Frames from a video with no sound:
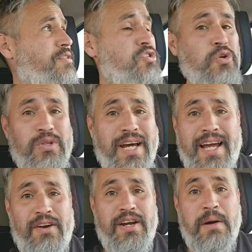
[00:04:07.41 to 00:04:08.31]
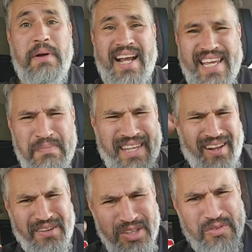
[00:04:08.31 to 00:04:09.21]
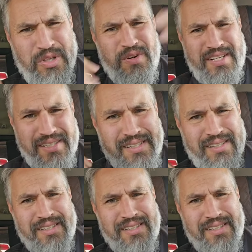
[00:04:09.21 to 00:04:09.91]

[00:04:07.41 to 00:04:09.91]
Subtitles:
There's no tiger here, but I keep telling you there is.